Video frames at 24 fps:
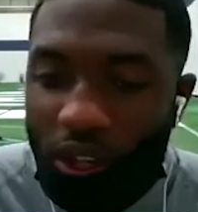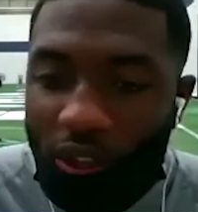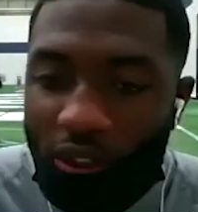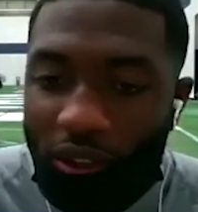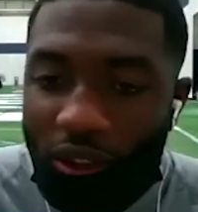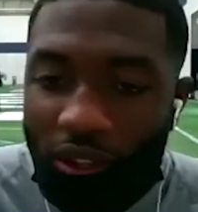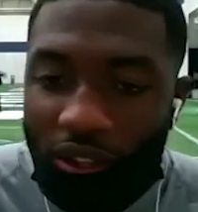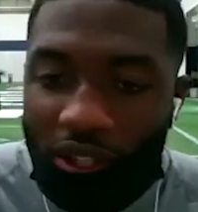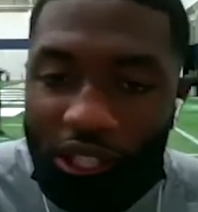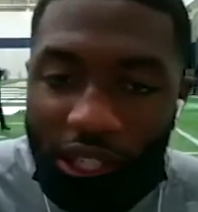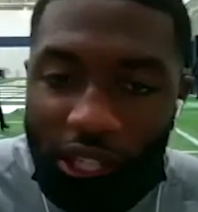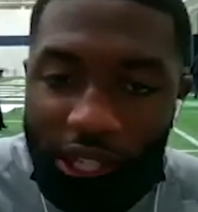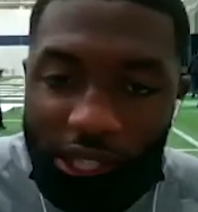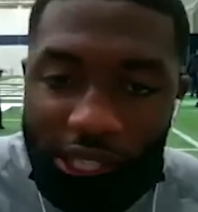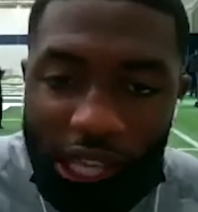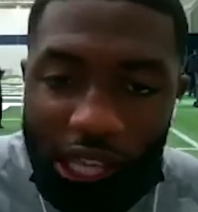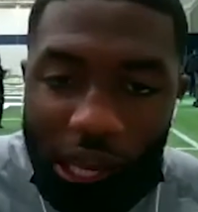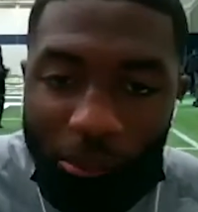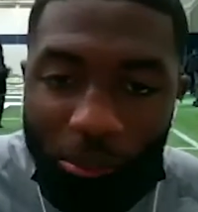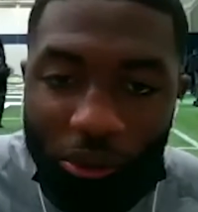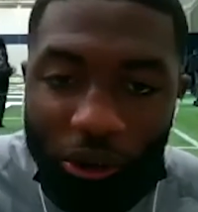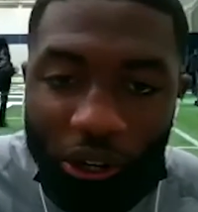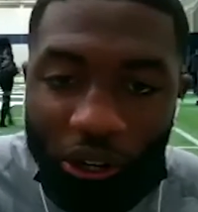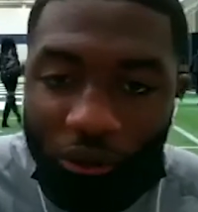if there's any
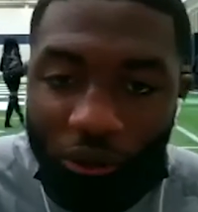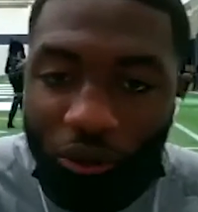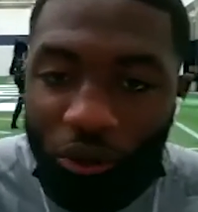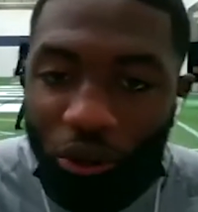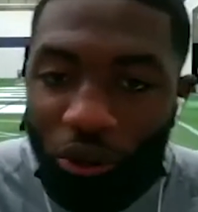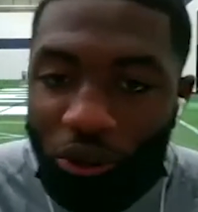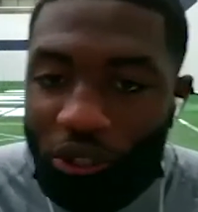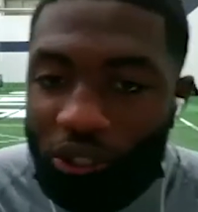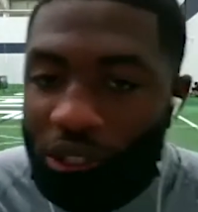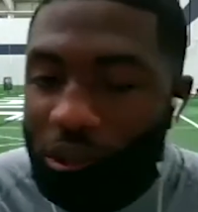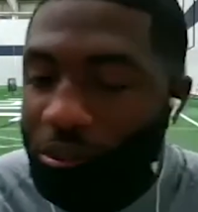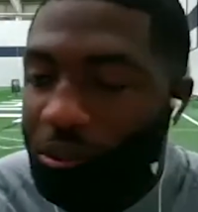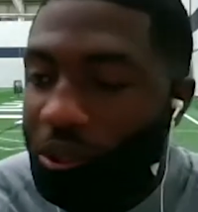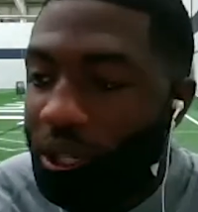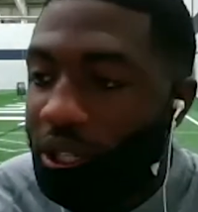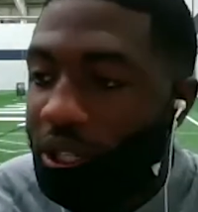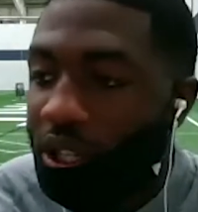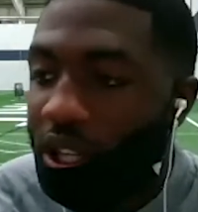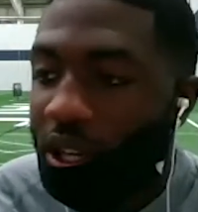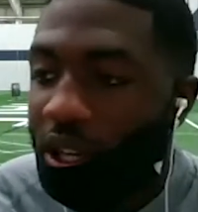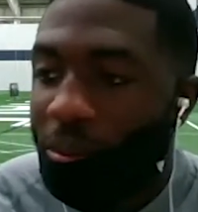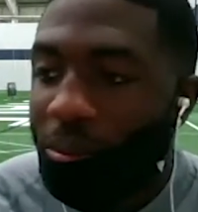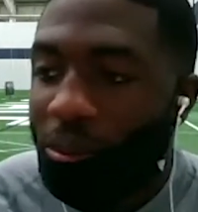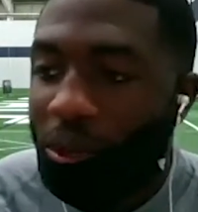tampering rules or something like that,